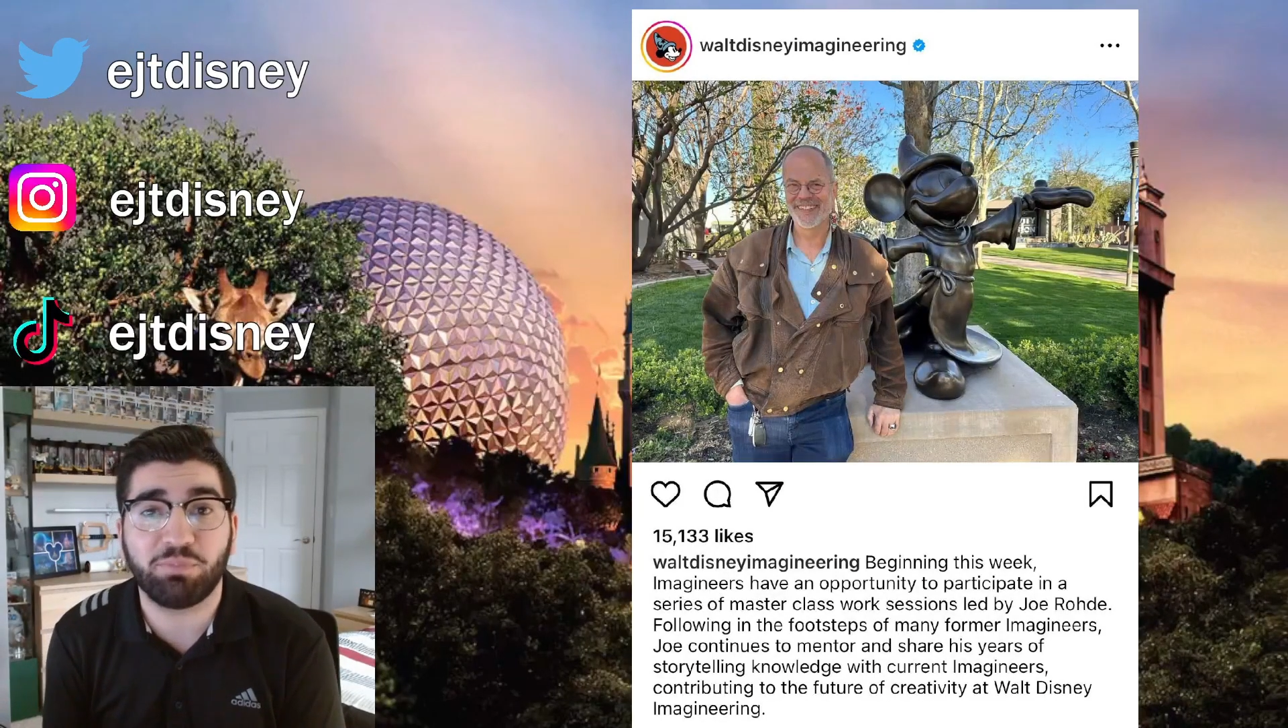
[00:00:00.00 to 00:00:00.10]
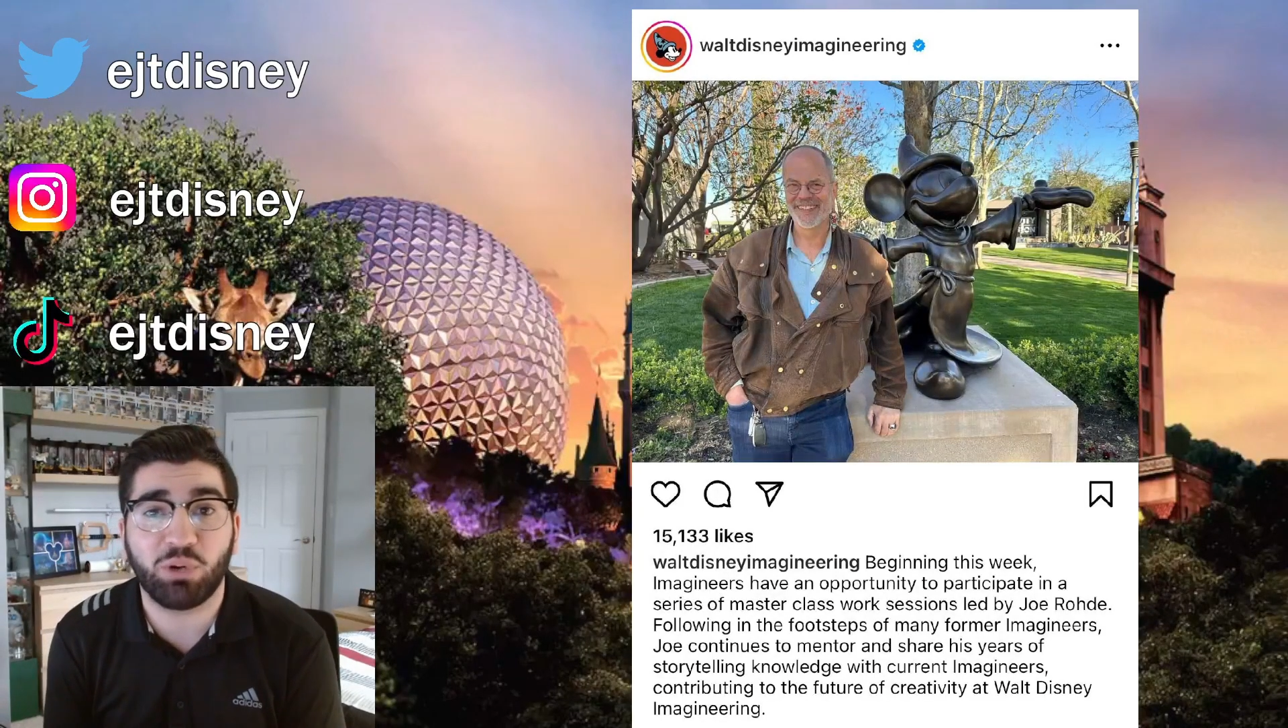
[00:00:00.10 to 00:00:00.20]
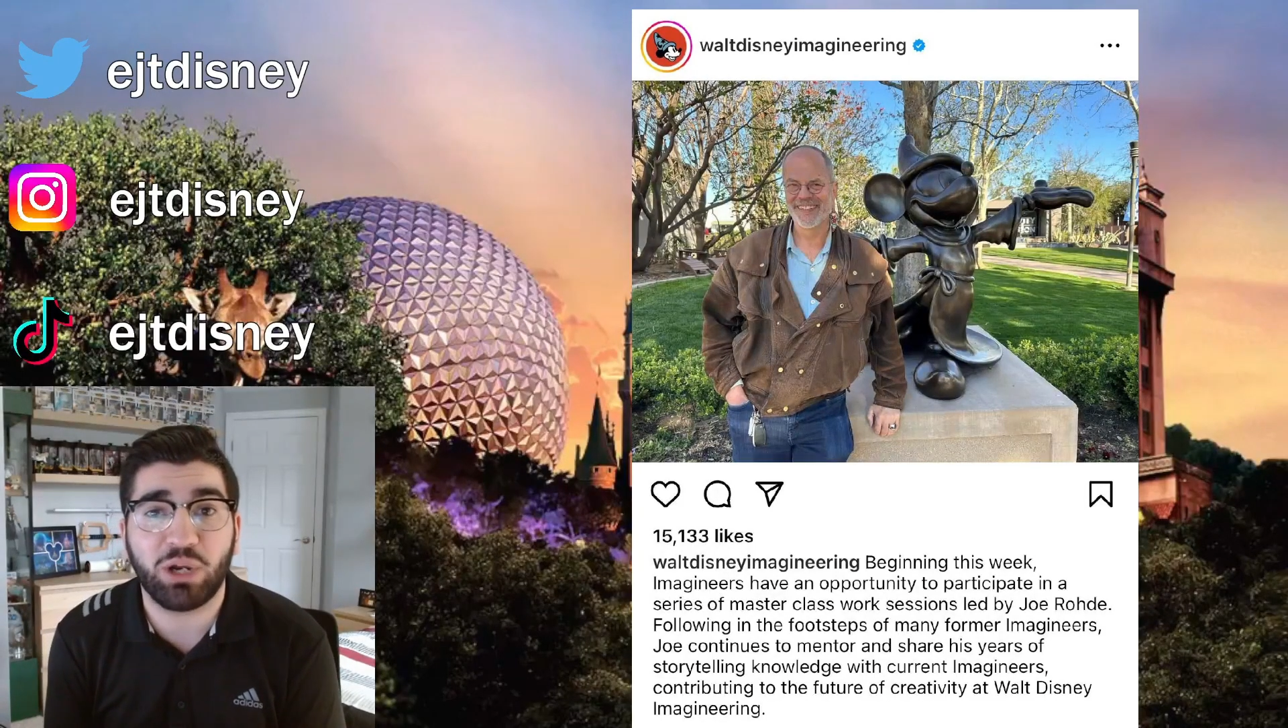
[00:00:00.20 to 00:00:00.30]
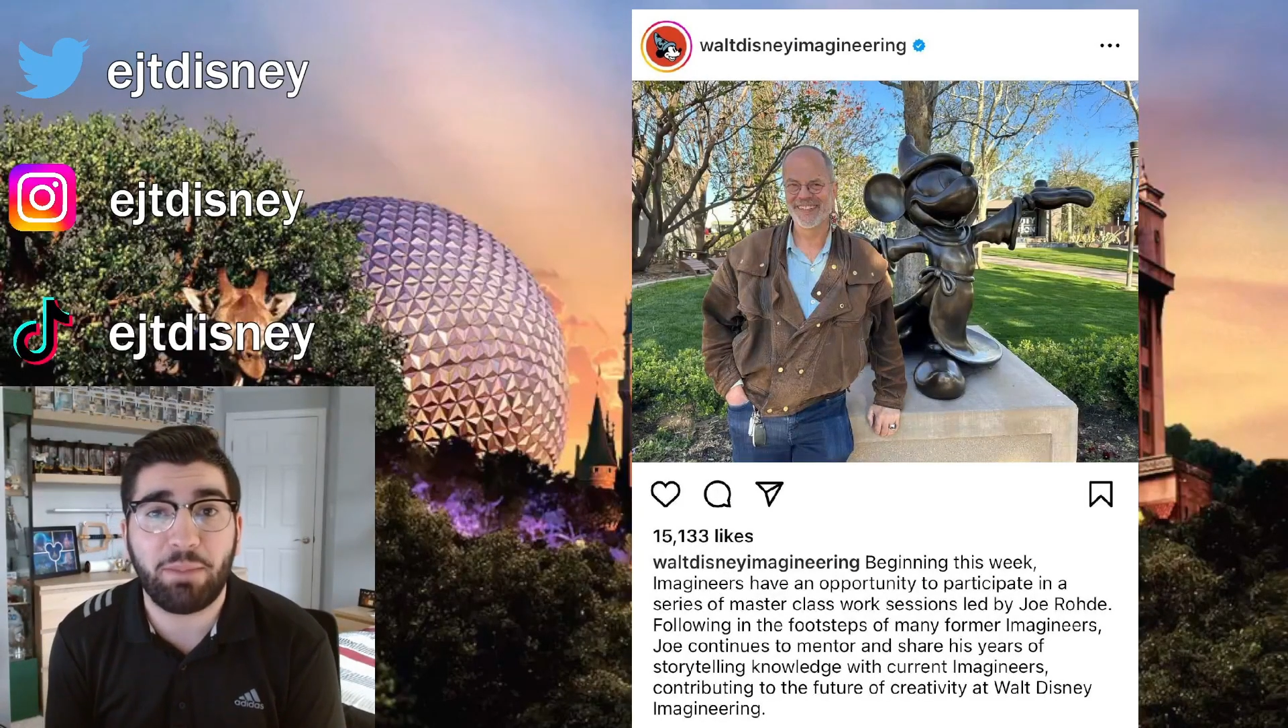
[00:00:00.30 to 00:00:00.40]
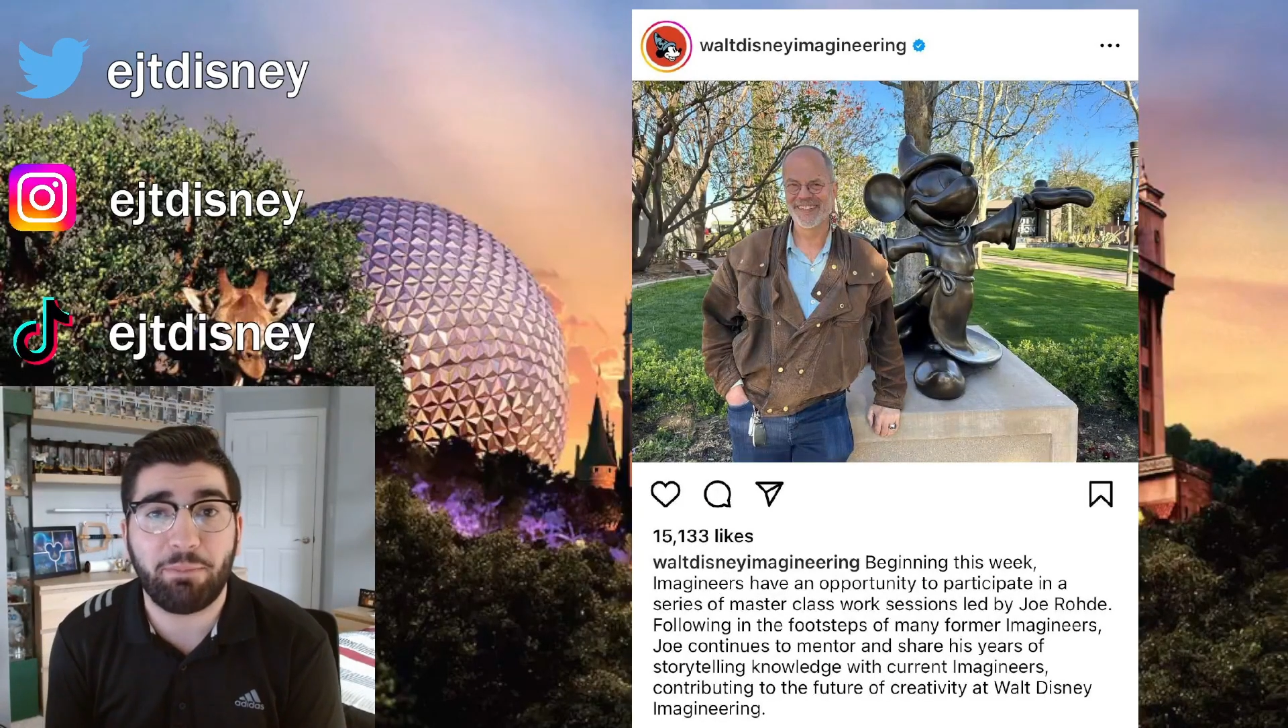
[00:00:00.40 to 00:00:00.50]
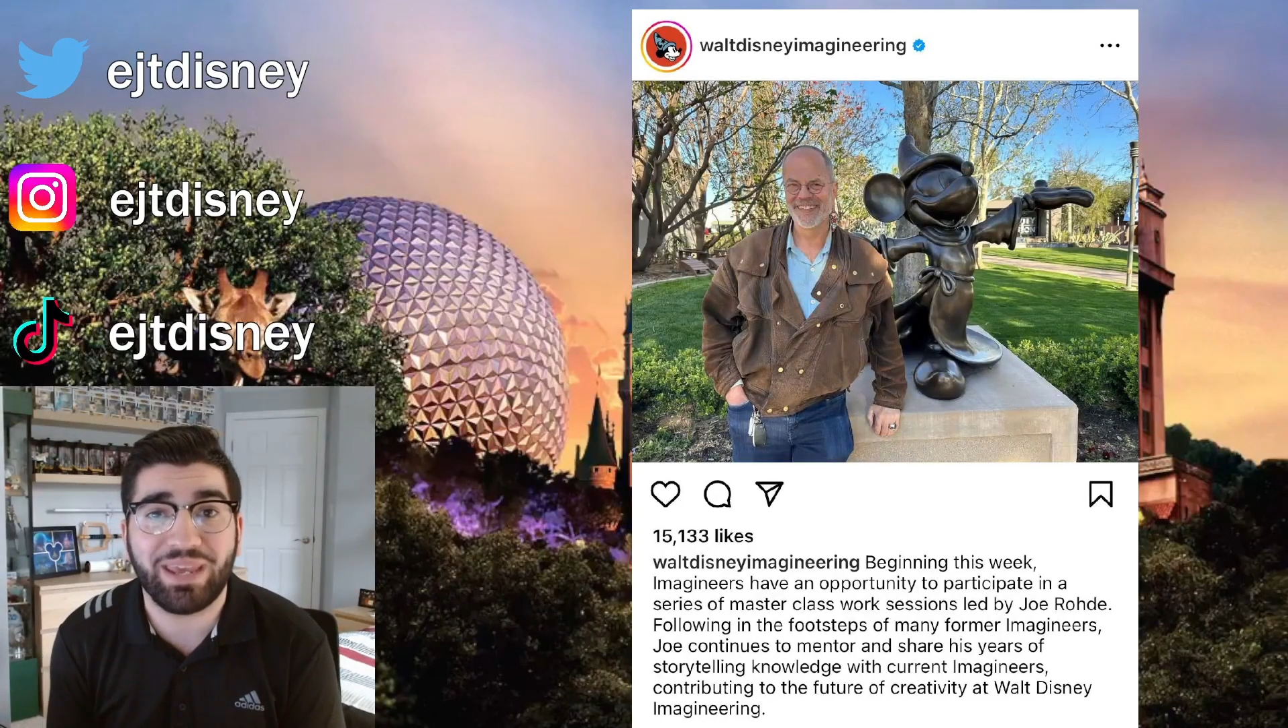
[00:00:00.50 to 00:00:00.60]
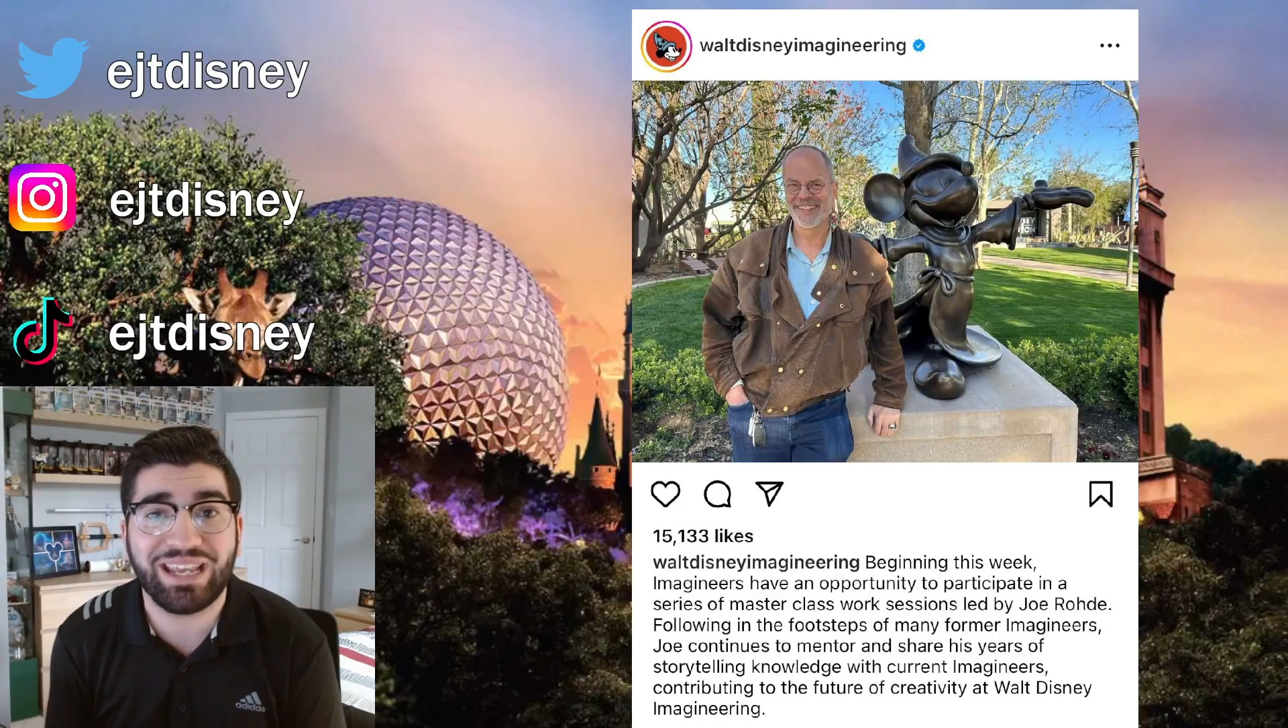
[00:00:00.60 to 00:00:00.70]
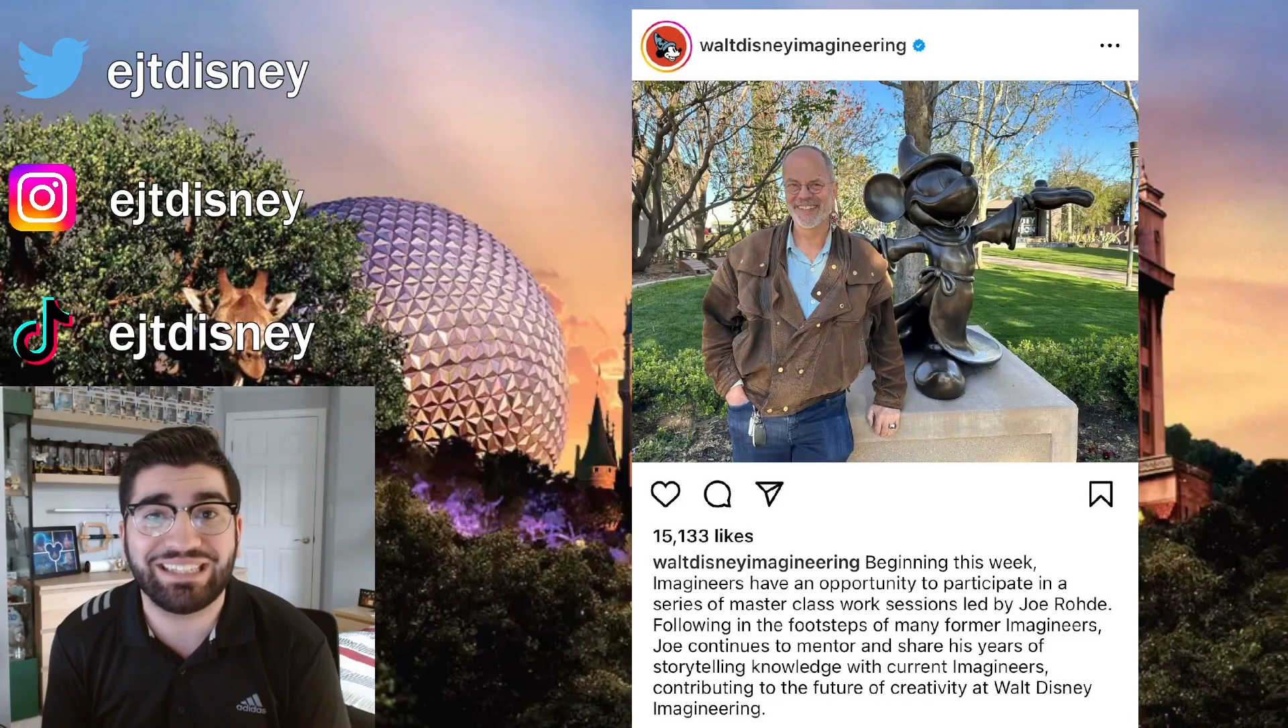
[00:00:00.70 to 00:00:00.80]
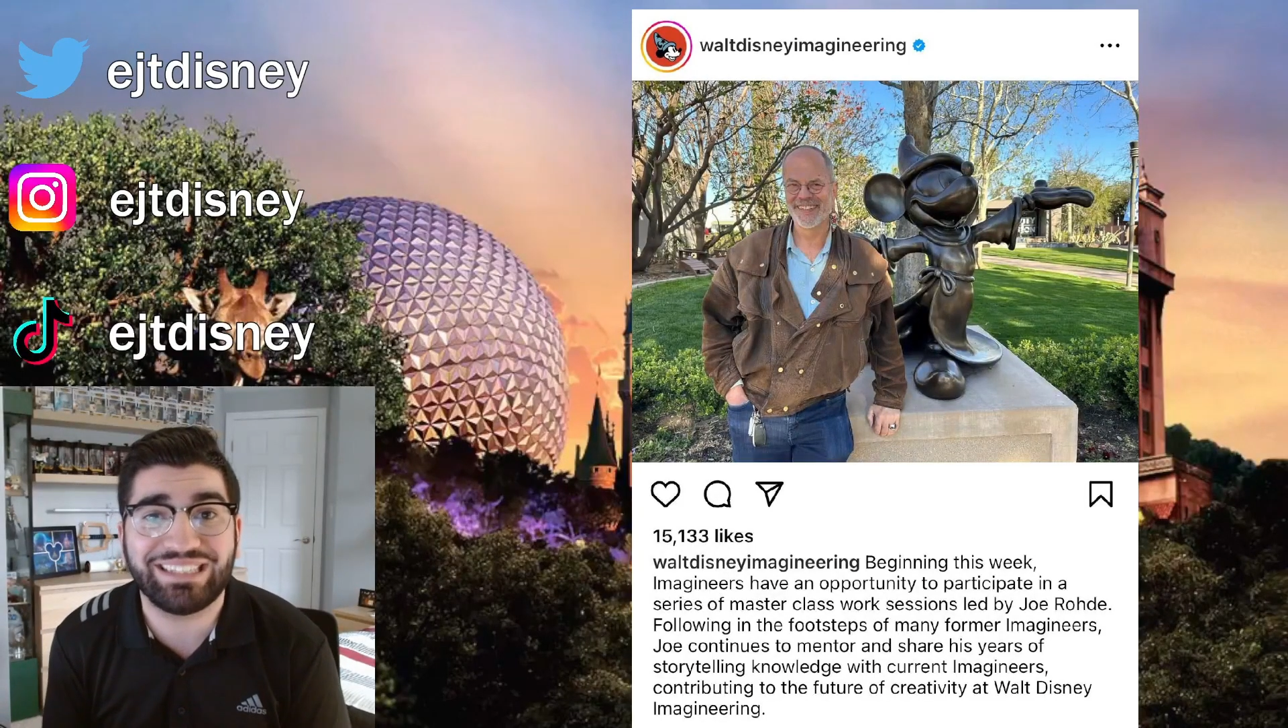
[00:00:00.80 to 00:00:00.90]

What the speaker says: pretty big